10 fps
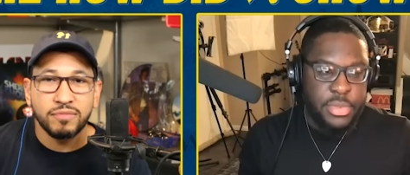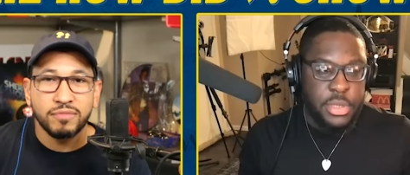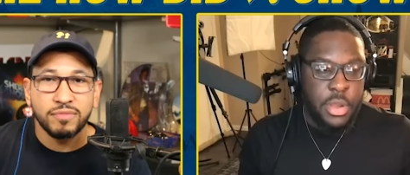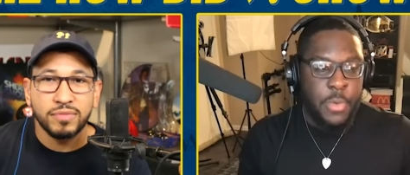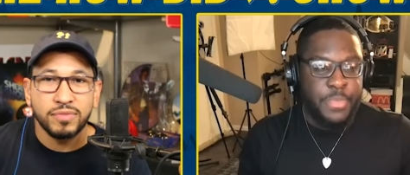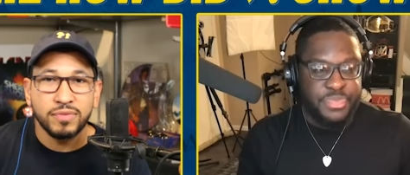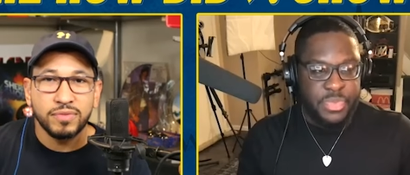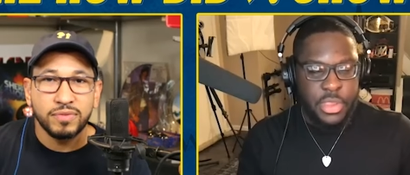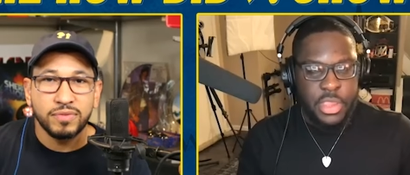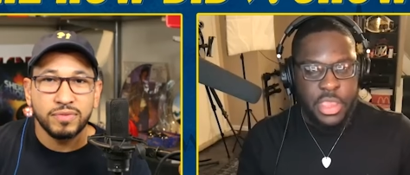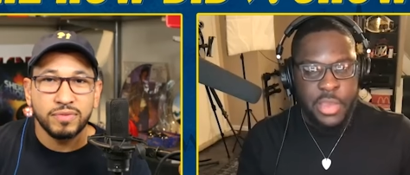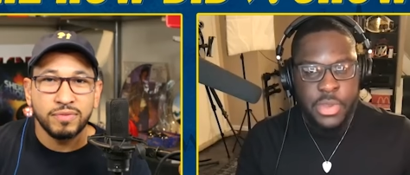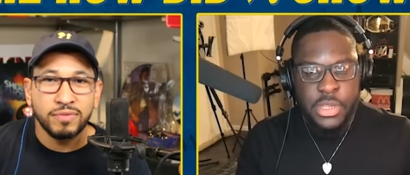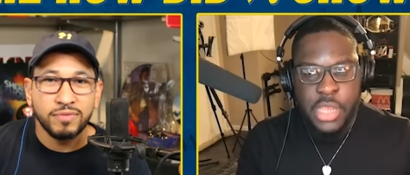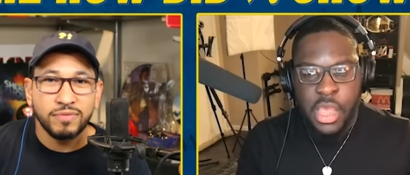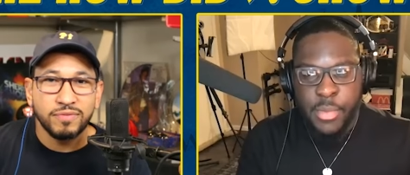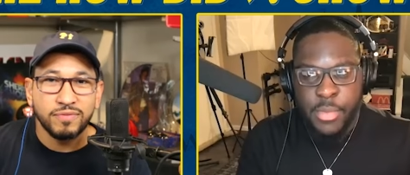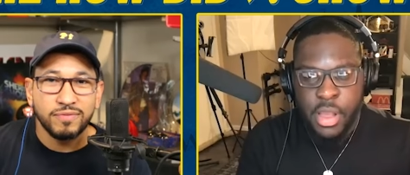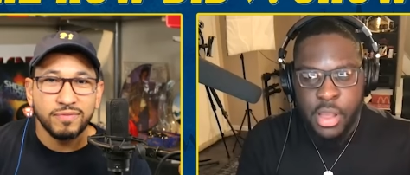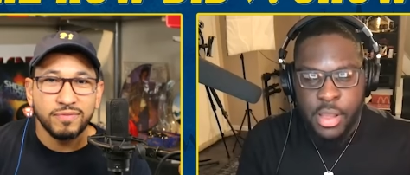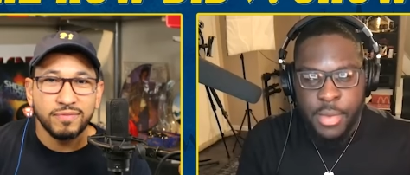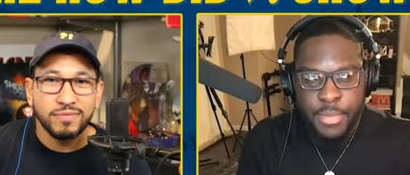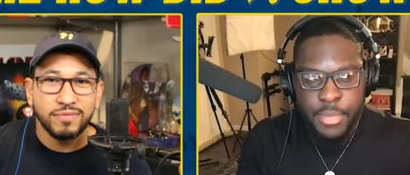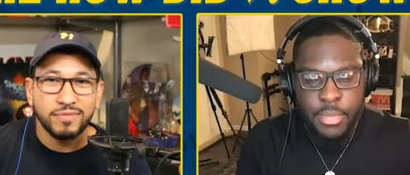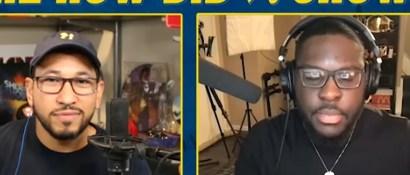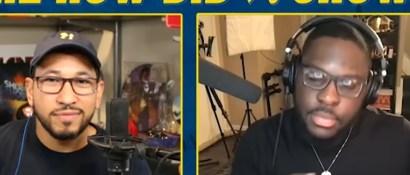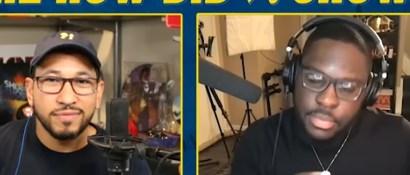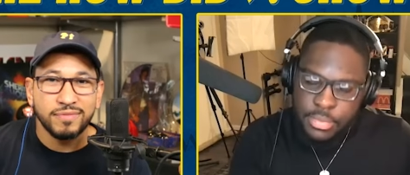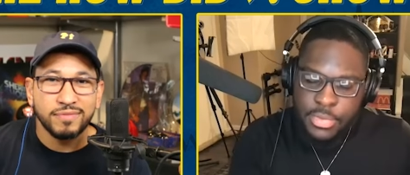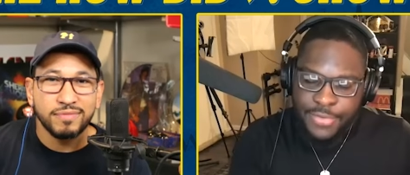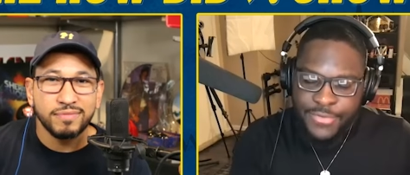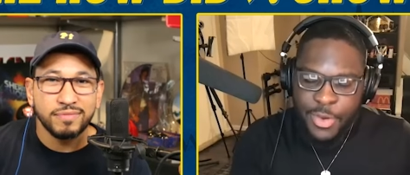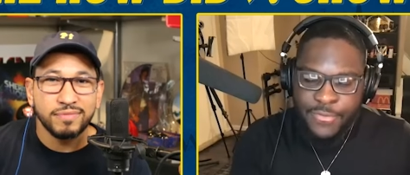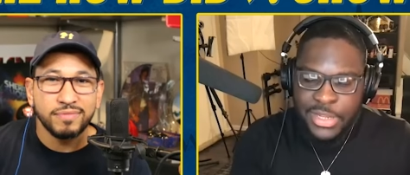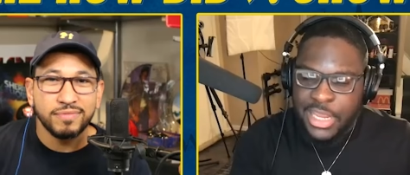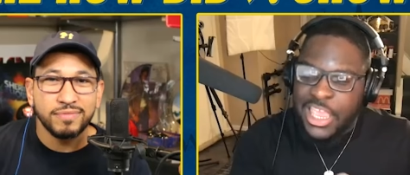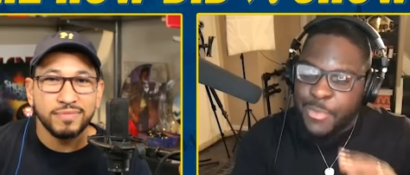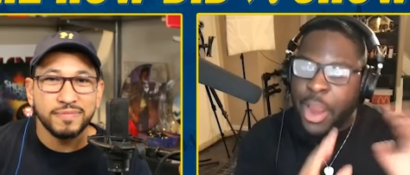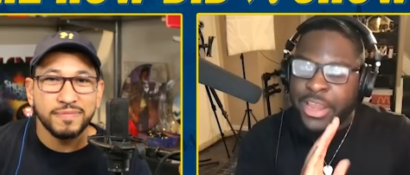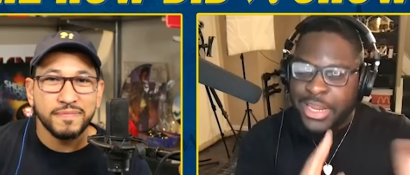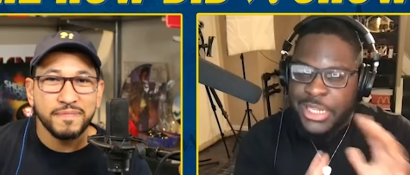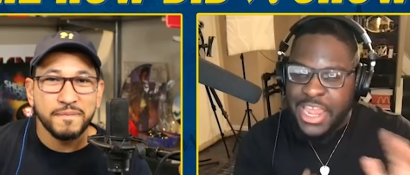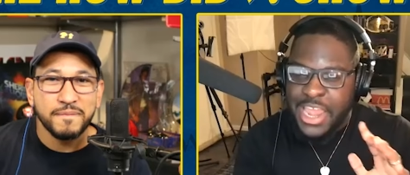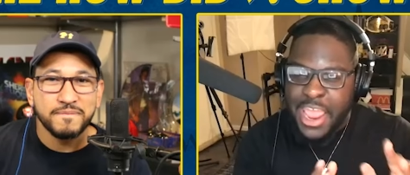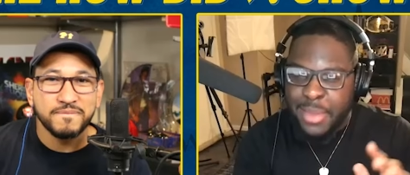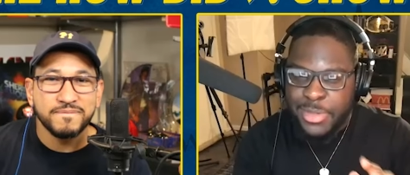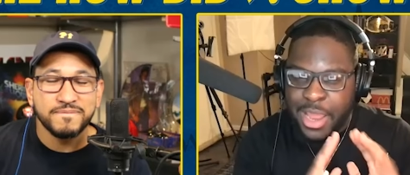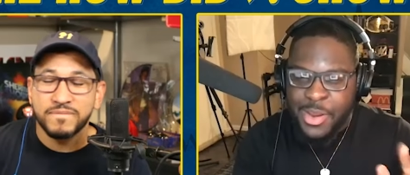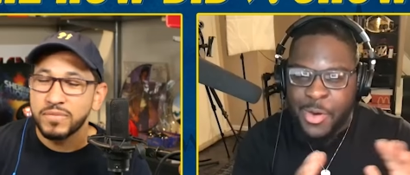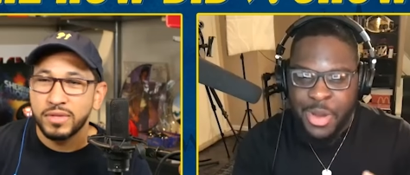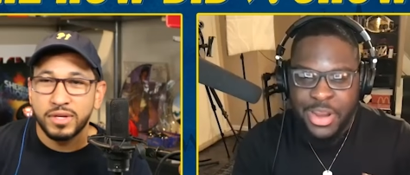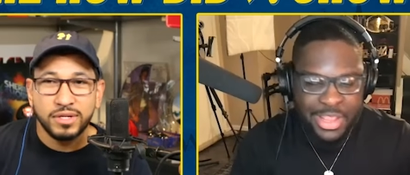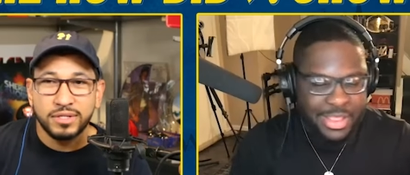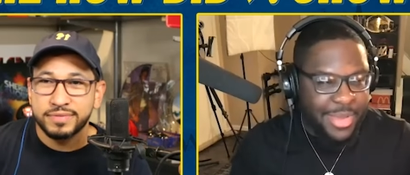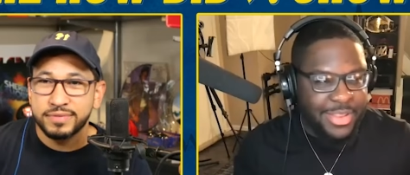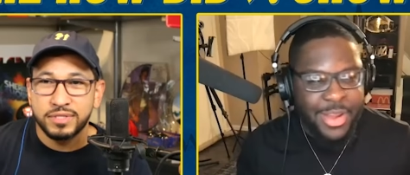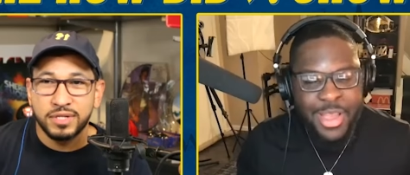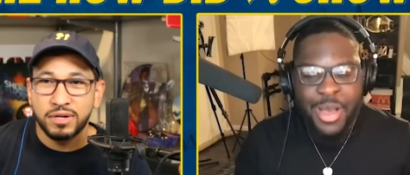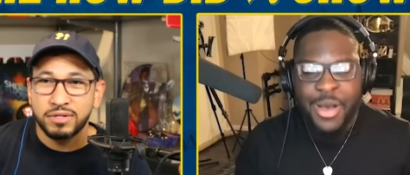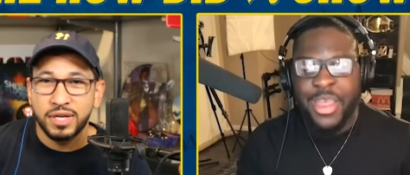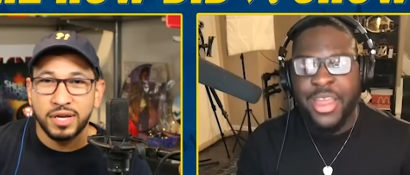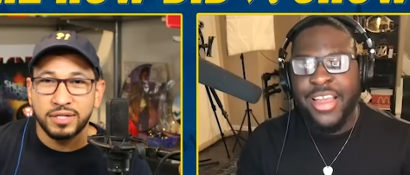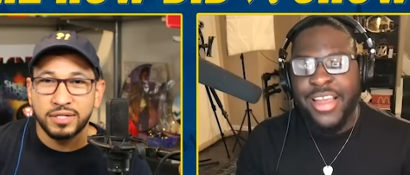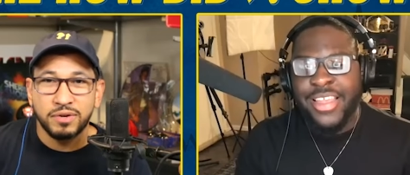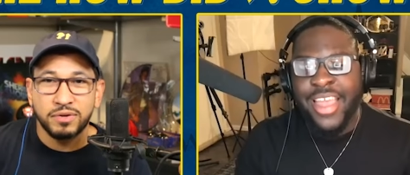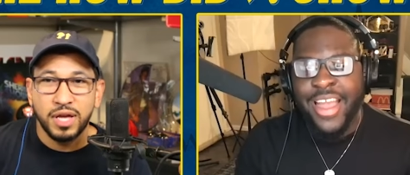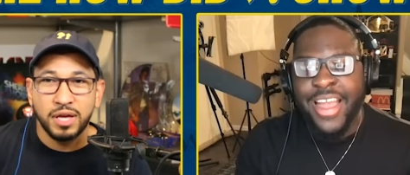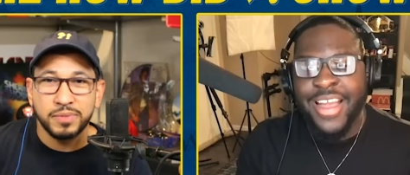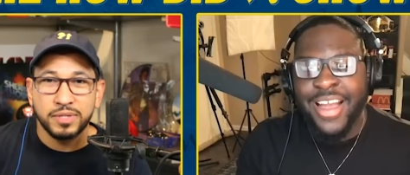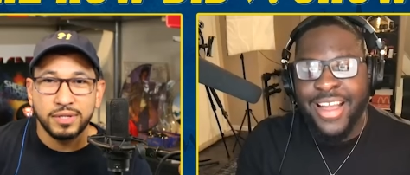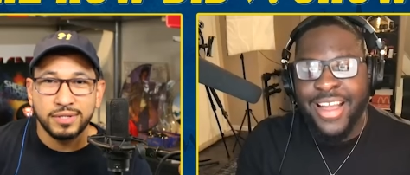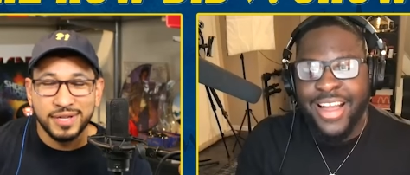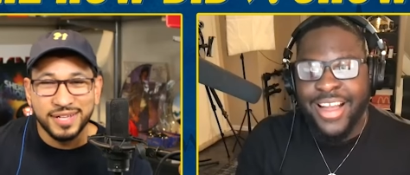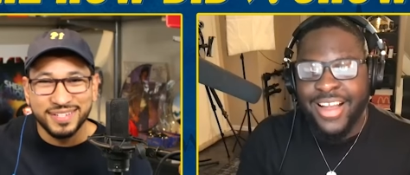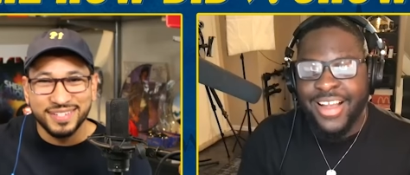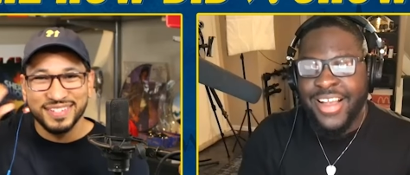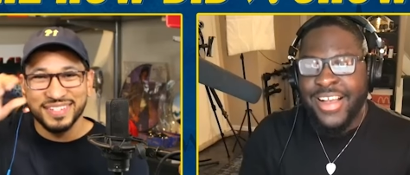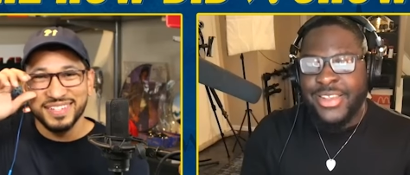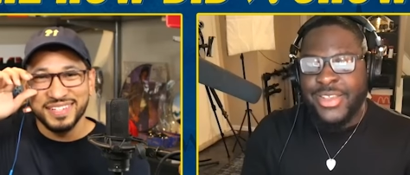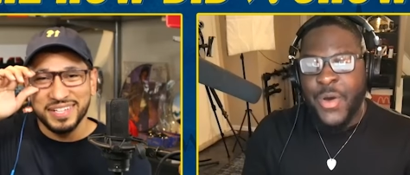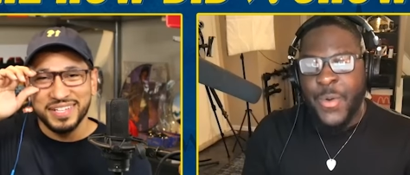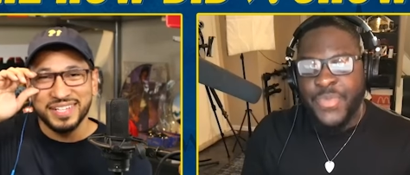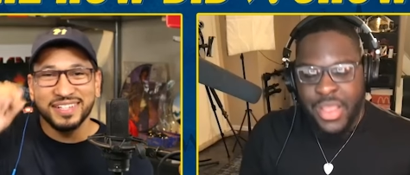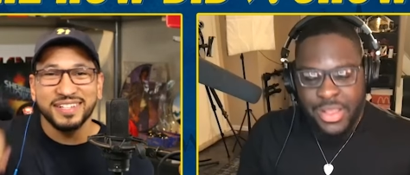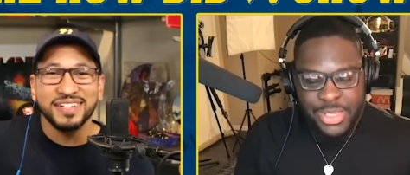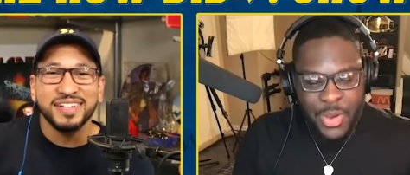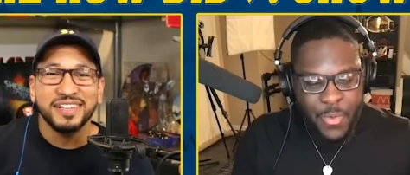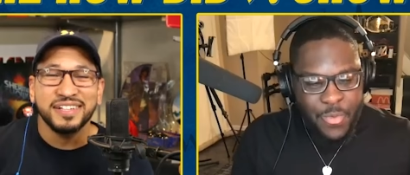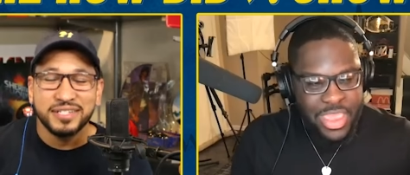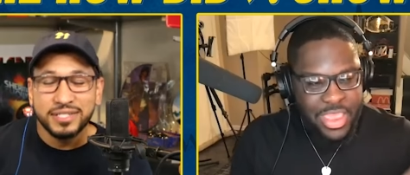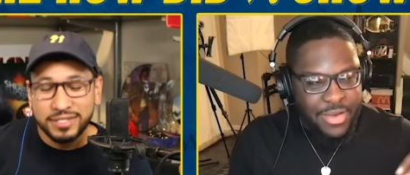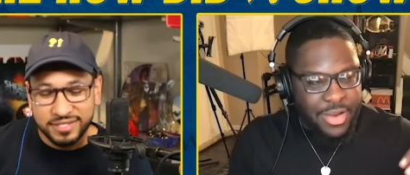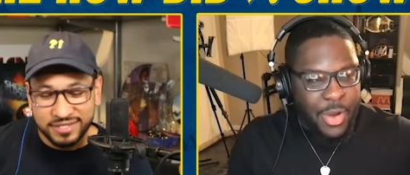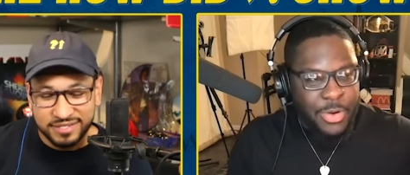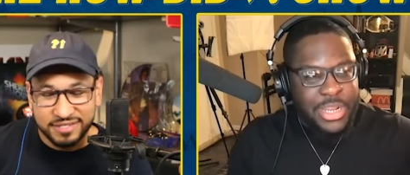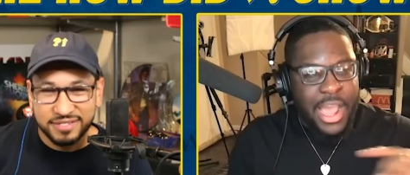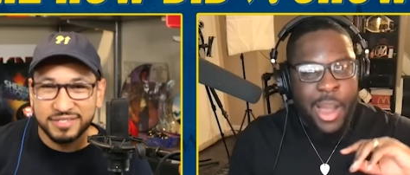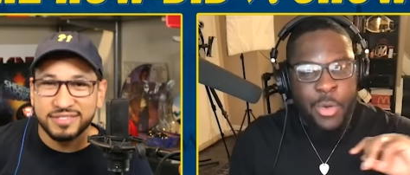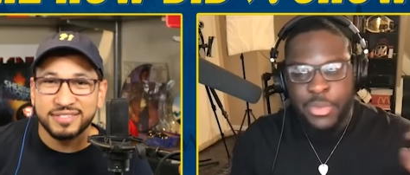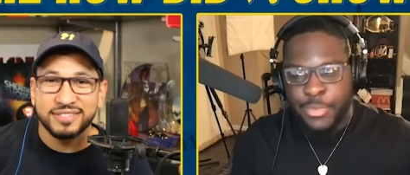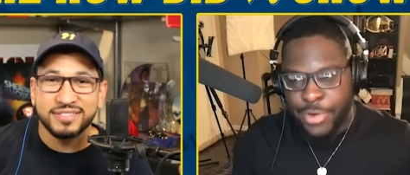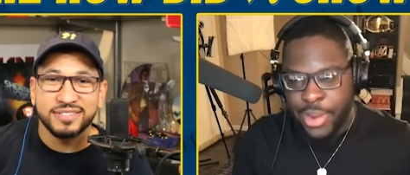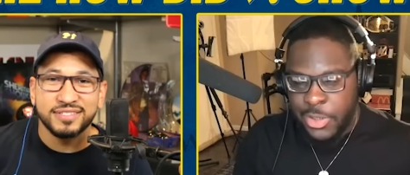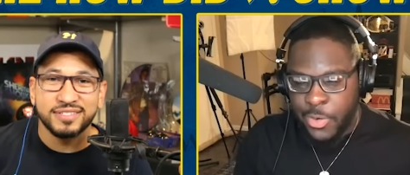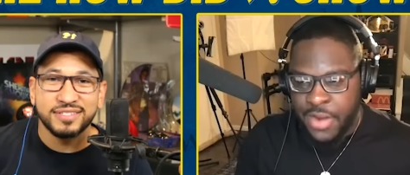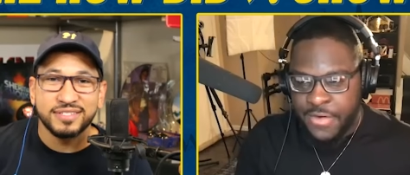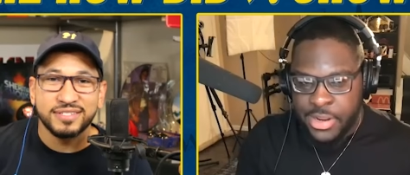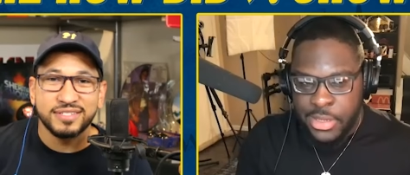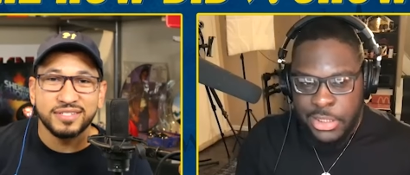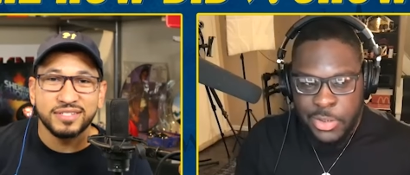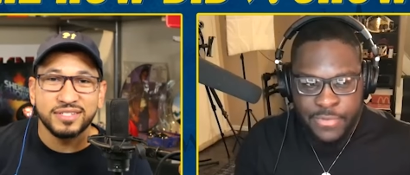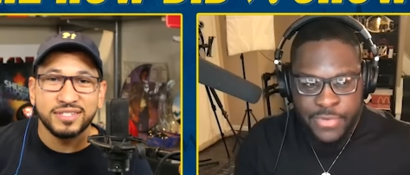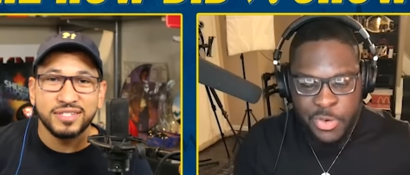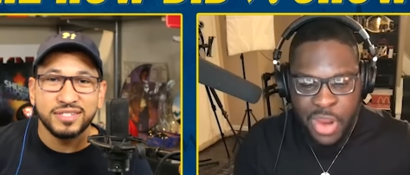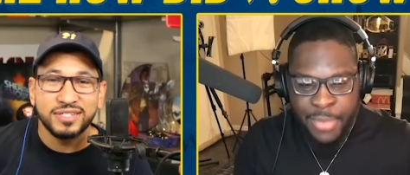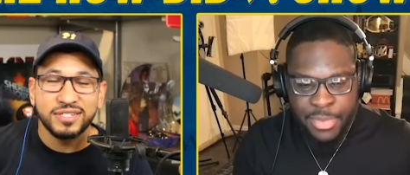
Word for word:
Speaker 1: so it was um, a few of us. I keep wanting to say names, but I don't want to get them out there. No,
Speaker 2: okay. Yeah, no yeah. names.
Speaker 1: so, so we go to the aisle with the press or whatever it is. Two of us grab the